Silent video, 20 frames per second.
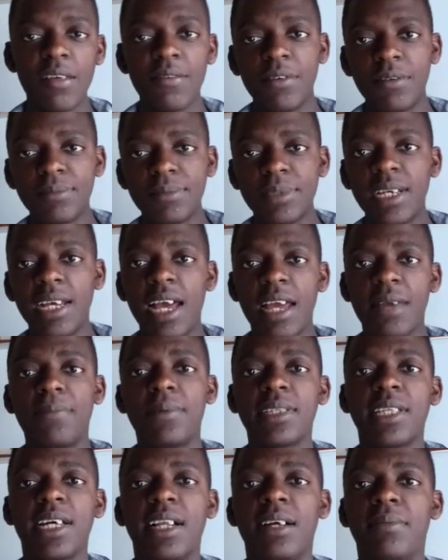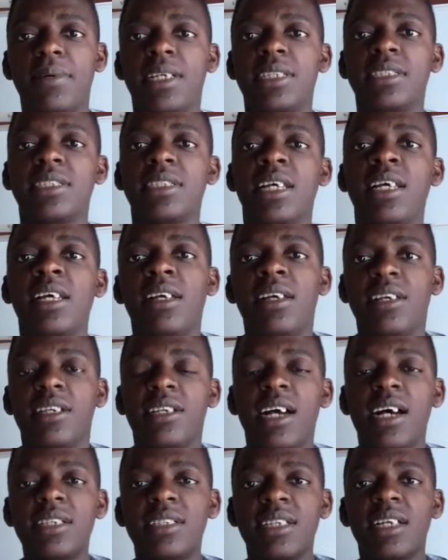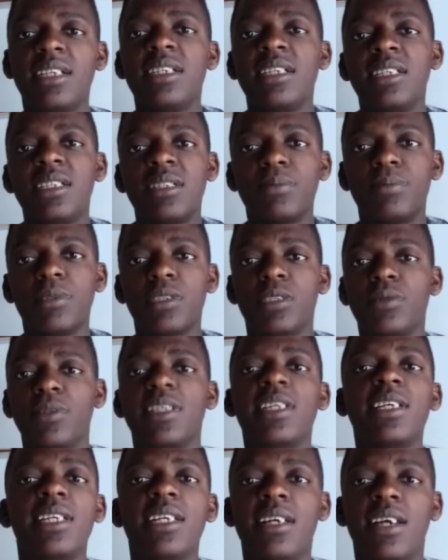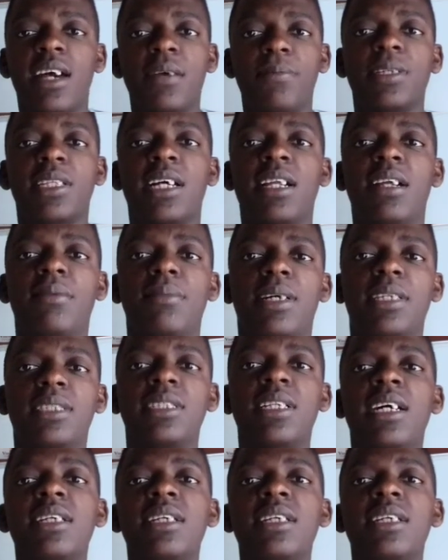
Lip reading: from the hypothalamus, it has an input within the hypothalamus.